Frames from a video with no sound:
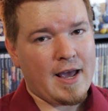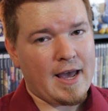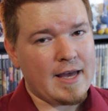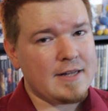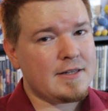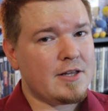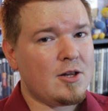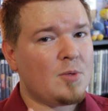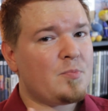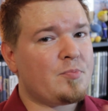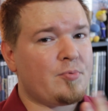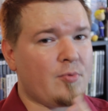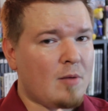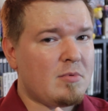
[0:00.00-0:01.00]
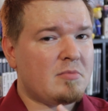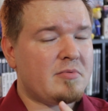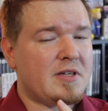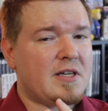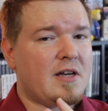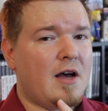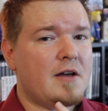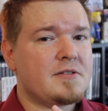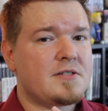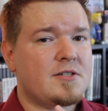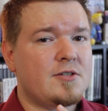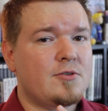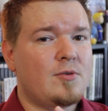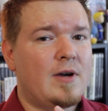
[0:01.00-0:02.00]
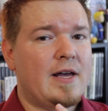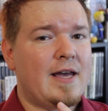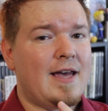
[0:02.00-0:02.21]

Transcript: and they'll probably cost you